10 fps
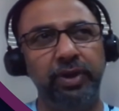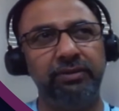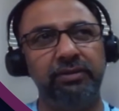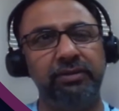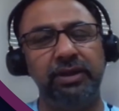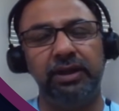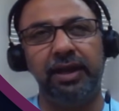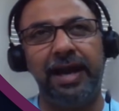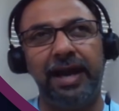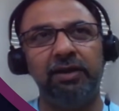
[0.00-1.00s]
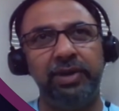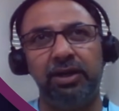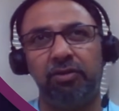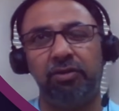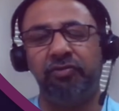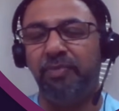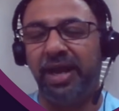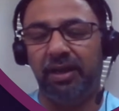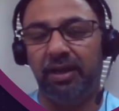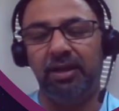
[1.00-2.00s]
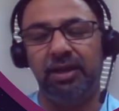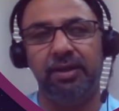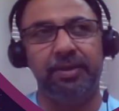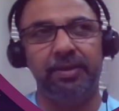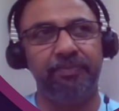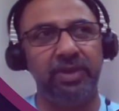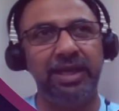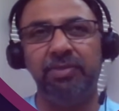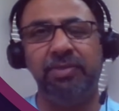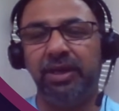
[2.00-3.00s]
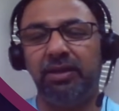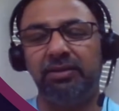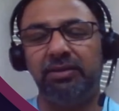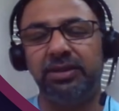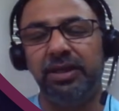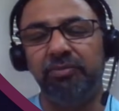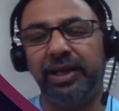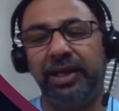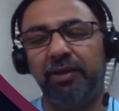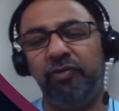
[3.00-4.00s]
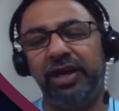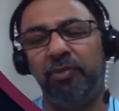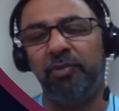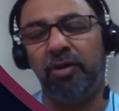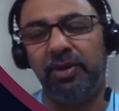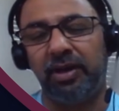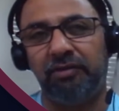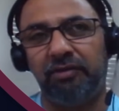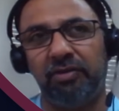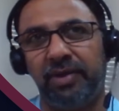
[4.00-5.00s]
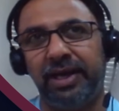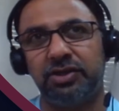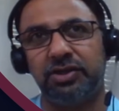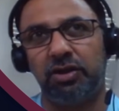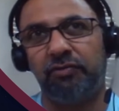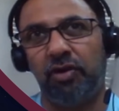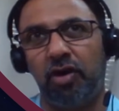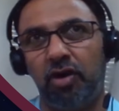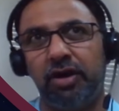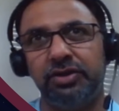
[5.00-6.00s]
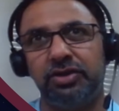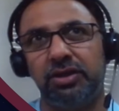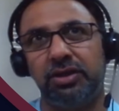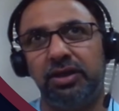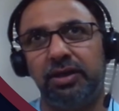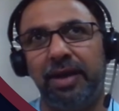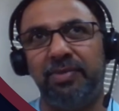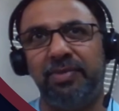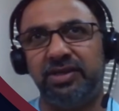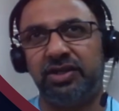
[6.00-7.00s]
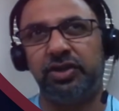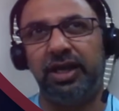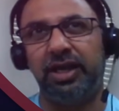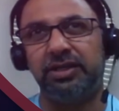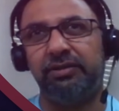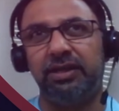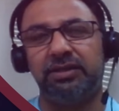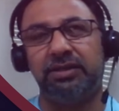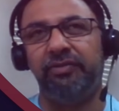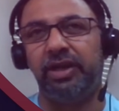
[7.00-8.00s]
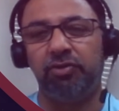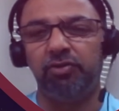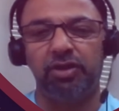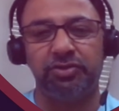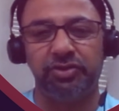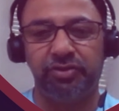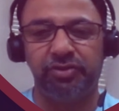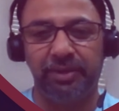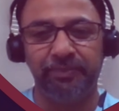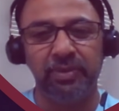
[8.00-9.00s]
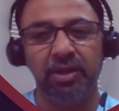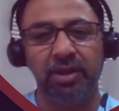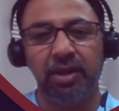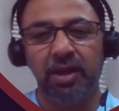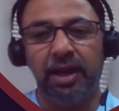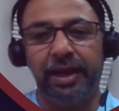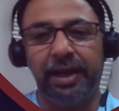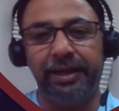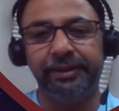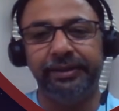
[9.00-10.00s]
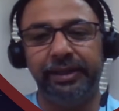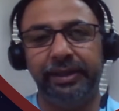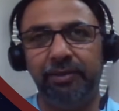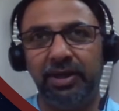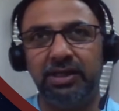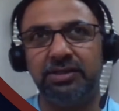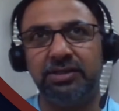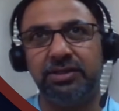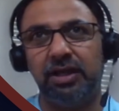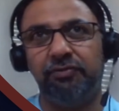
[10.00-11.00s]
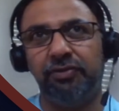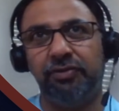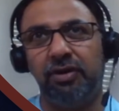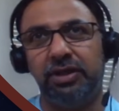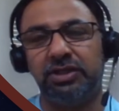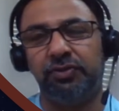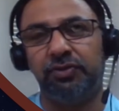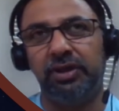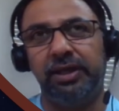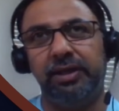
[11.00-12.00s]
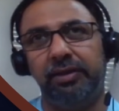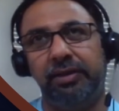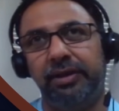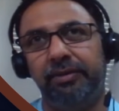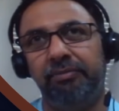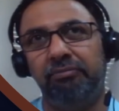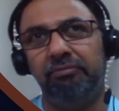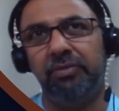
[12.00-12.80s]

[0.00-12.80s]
with the advent of mail. Emails became very popular after Microsoft launched MS Exchange, I think somewhere in 2003. And emails, if just for the